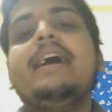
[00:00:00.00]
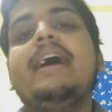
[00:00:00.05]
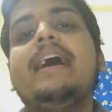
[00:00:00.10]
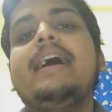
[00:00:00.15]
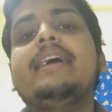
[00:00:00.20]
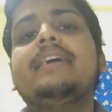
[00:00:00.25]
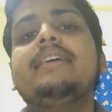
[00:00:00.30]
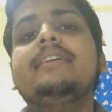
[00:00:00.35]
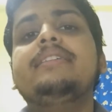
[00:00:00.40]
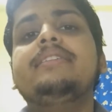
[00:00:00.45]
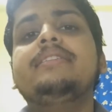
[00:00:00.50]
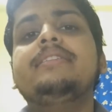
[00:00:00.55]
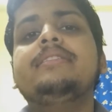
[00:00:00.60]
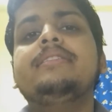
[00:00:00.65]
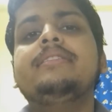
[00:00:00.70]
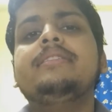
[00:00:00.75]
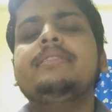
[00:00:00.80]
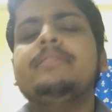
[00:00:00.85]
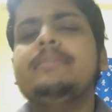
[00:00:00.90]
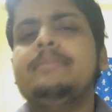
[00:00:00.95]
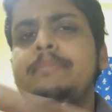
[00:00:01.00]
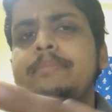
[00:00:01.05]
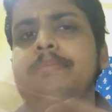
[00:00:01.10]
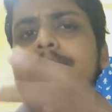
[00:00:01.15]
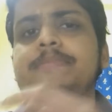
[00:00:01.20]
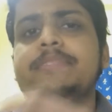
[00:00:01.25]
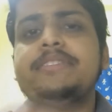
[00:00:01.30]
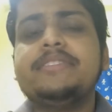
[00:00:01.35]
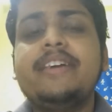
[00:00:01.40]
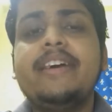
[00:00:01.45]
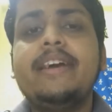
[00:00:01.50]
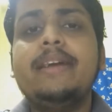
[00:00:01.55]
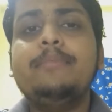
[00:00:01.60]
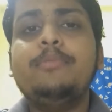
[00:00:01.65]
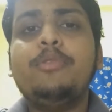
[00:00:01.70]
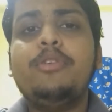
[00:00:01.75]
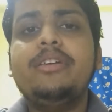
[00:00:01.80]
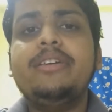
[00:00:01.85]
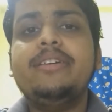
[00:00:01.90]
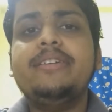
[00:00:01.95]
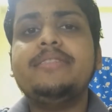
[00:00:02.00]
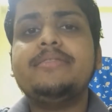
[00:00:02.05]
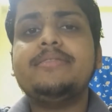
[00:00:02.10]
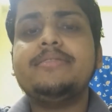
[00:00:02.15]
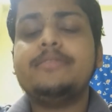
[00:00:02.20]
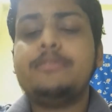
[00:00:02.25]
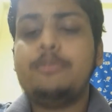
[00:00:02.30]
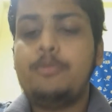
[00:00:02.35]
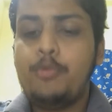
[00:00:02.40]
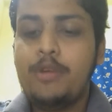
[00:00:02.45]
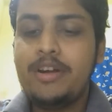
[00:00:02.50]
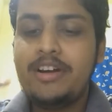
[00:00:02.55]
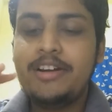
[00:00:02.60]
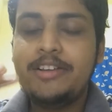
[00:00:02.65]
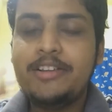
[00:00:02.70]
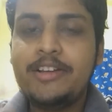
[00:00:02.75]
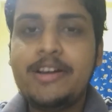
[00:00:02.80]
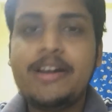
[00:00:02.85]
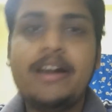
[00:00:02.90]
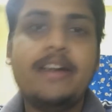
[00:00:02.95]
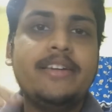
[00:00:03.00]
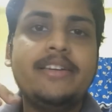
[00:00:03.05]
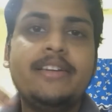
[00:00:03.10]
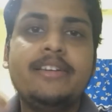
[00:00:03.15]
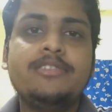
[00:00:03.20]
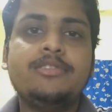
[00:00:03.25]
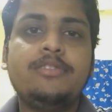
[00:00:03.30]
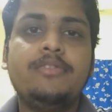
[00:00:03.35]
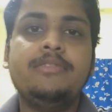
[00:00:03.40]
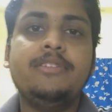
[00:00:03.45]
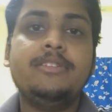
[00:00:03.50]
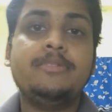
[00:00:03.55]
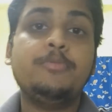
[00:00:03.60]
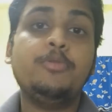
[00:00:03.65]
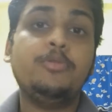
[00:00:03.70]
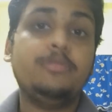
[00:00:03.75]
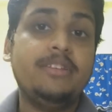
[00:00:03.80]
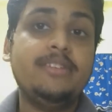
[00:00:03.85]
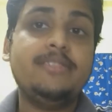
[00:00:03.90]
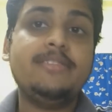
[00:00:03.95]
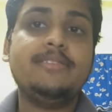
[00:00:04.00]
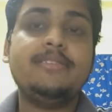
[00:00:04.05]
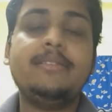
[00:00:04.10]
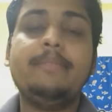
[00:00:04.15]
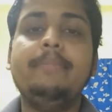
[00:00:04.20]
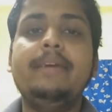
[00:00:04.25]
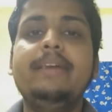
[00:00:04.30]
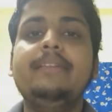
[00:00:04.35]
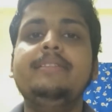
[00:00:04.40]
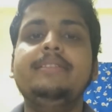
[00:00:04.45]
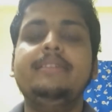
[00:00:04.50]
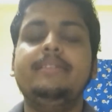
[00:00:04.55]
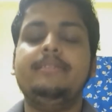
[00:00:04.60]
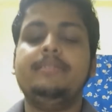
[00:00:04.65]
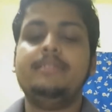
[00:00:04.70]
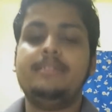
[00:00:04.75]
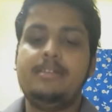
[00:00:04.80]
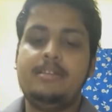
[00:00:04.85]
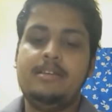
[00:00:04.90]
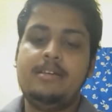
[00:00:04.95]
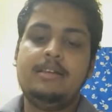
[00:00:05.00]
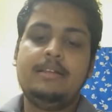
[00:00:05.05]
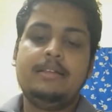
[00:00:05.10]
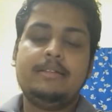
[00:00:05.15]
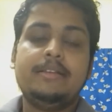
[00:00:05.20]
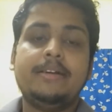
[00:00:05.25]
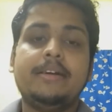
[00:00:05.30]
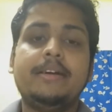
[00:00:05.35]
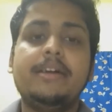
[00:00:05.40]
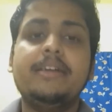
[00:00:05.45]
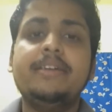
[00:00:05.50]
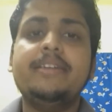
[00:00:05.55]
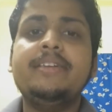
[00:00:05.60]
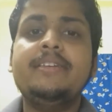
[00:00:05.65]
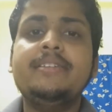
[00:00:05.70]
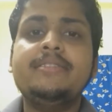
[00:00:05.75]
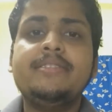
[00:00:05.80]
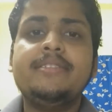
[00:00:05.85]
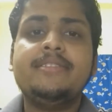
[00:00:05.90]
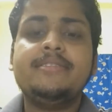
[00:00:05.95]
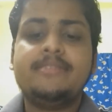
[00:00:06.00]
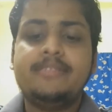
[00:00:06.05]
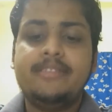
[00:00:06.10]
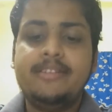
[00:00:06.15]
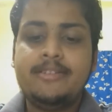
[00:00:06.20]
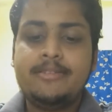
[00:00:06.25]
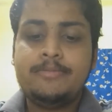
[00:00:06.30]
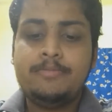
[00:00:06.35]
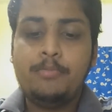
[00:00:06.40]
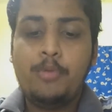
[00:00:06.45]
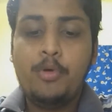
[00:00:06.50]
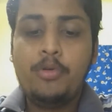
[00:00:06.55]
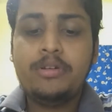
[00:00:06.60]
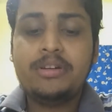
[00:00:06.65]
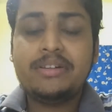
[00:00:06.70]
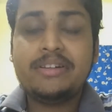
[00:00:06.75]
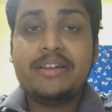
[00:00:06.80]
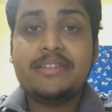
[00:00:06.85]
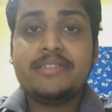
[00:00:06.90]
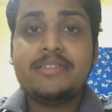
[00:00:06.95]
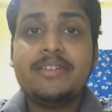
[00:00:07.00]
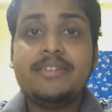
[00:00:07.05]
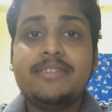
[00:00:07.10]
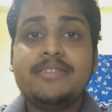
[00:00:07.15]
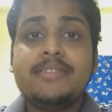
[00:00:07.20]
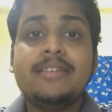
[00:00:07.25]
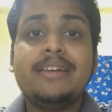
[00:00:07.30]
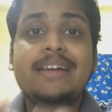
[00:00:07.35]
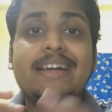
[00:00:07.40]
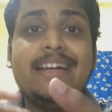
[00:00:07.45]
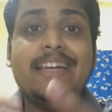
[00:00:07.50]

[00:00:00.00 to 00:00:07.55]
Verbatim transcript: And second point is, what are the contents of this book? This is the main thing. The contents is, this book touches